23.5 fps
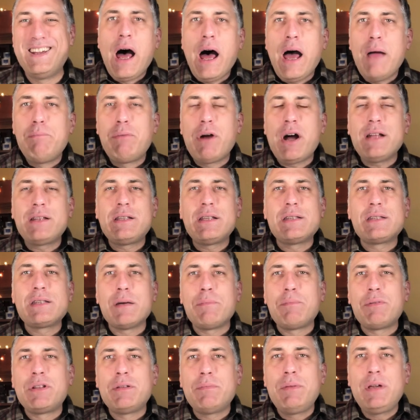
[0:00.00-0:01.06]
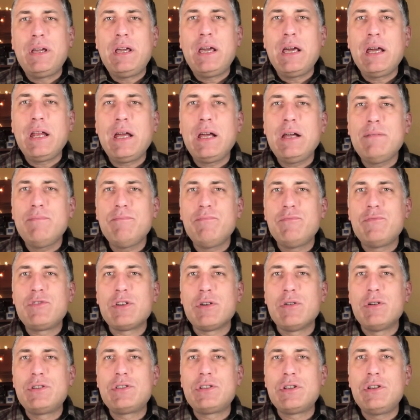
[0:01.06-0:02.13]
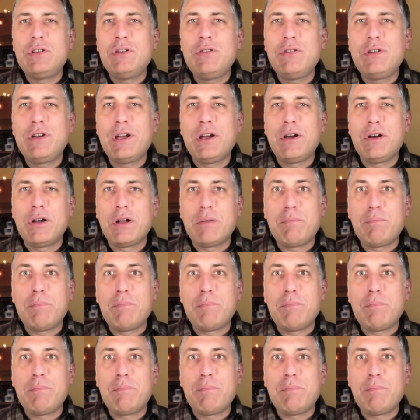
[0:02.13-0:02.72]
Uh, I brought this up at the beginning, so it's a new year